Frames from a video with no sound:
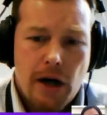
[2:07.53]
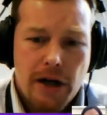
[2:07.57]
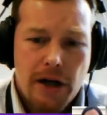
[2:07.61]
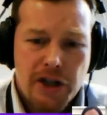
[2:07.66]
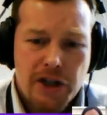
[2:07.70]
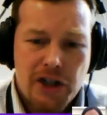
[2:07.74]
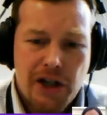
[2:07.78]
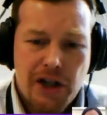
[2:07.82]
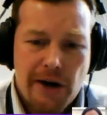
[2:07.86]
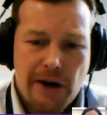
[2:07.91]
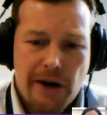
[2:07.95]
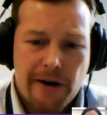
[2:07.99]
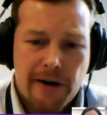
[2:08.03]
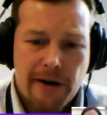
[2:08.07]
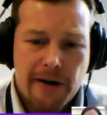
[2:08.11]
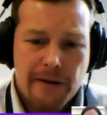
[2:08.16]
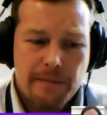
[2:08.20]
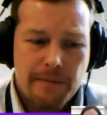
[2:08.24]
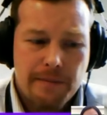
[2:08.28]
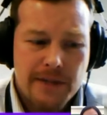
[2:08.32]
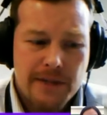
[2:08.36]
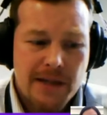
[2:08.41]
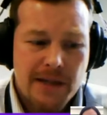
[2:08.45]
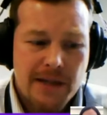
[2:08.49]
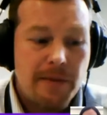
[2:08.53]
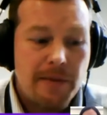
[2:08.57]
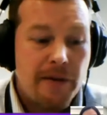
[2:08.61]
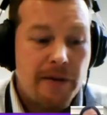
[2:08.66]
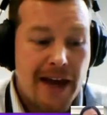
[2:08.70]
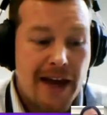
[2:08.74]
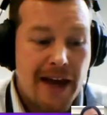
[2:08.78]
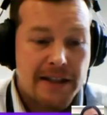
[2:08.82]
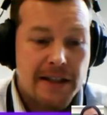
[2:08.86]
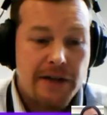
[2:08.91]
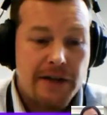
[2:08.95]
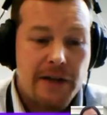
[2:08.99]
sharing some of
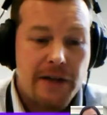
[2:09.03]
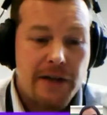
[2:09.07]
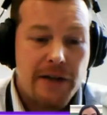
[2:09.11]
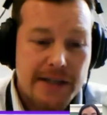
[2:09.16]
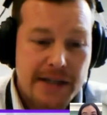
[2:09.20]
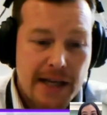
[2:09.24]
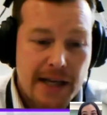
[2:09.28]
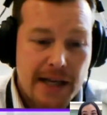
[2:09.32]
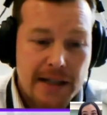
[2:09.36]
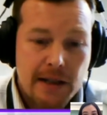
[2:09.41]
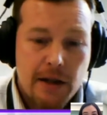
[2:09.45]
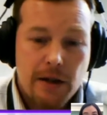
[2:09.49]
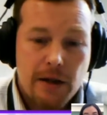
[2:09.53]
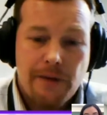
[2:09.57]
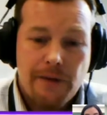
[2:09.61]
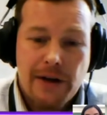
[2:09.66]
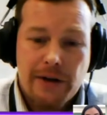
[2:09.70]
the activities they did on